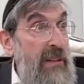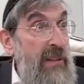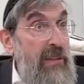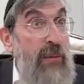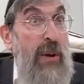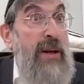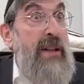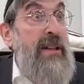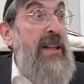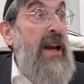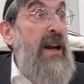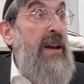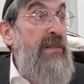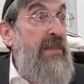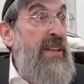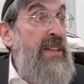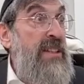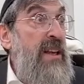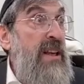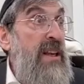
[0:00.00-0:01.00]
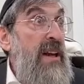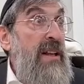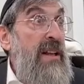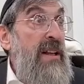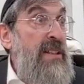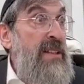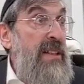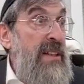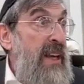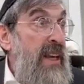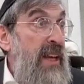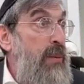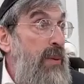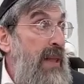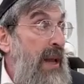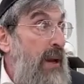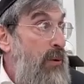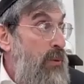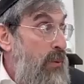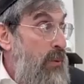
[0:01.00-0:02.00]
You want to take if this this
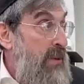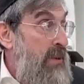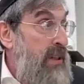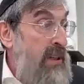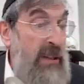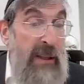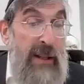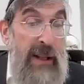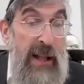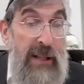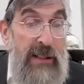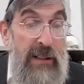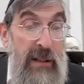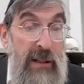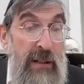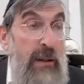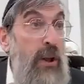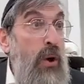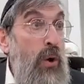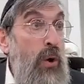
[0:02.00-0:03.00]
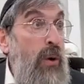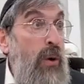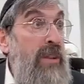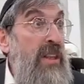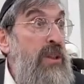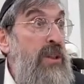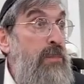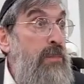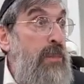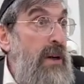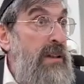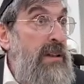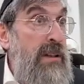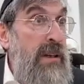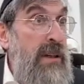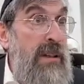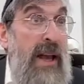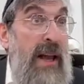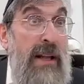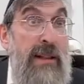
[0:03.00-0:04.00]
liquid that oozed is a netzel, or this
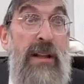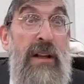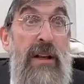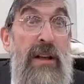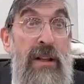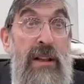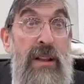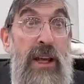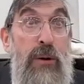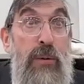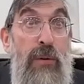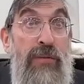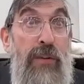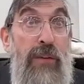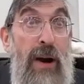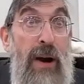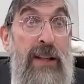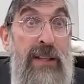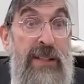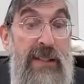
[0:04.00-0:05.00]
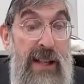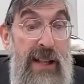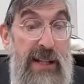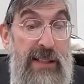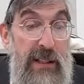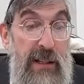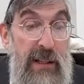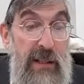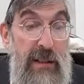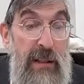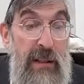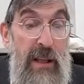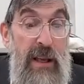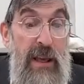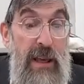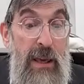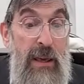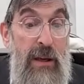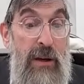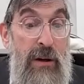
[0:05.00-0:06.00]
basa that liquefied is netzel,
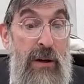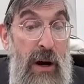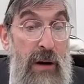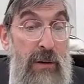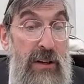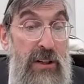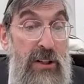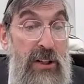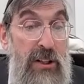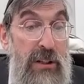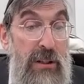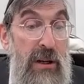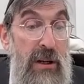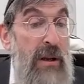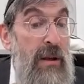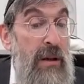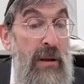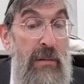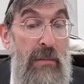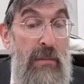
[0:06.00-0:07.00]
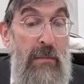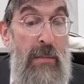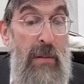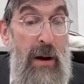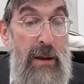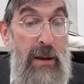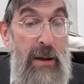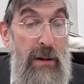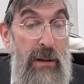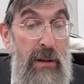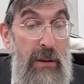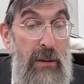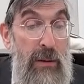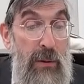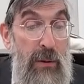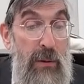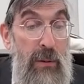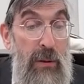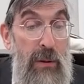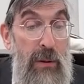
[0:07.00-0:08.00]
ikarish moil
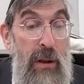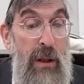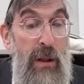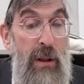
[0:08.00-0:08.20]
who.